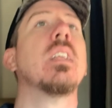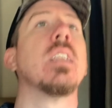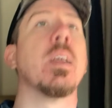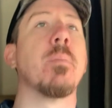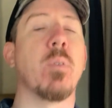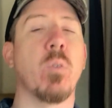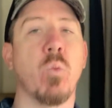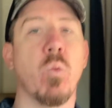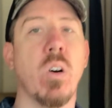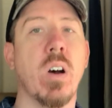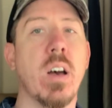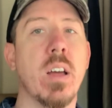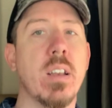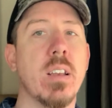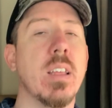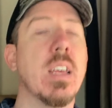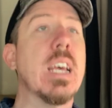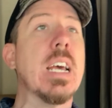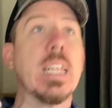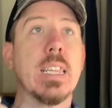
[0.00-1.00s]
number
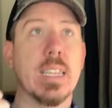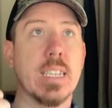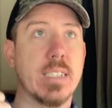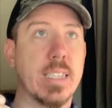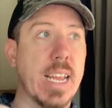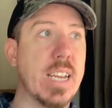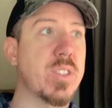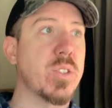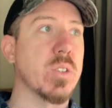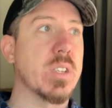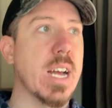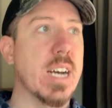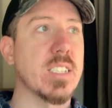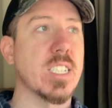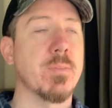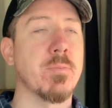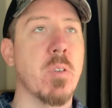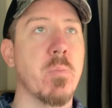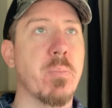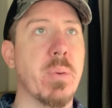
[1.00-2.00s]
one, the diesel
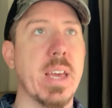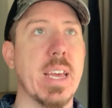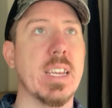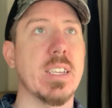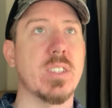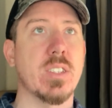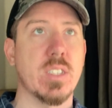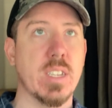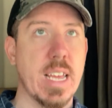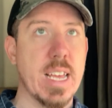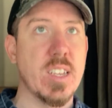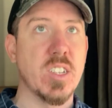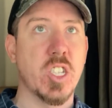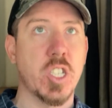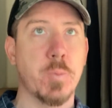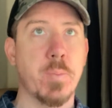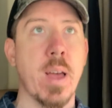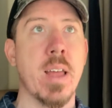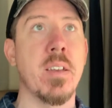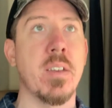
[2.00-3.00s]
customer base is
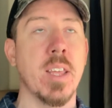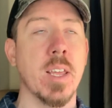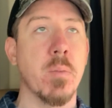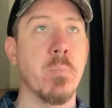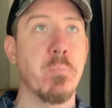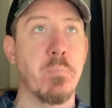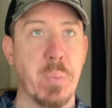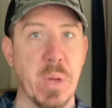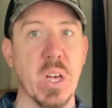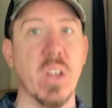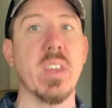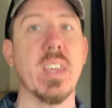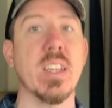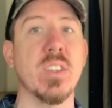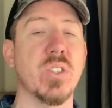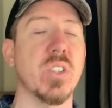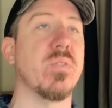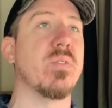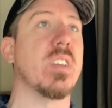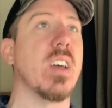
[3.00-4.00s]
spending
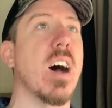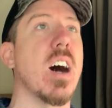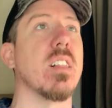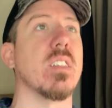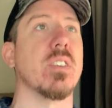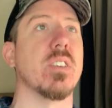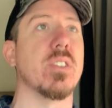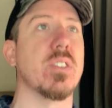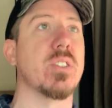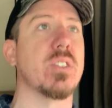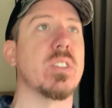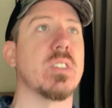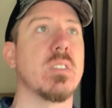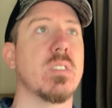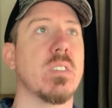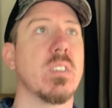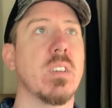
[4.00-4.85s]
billions of dollars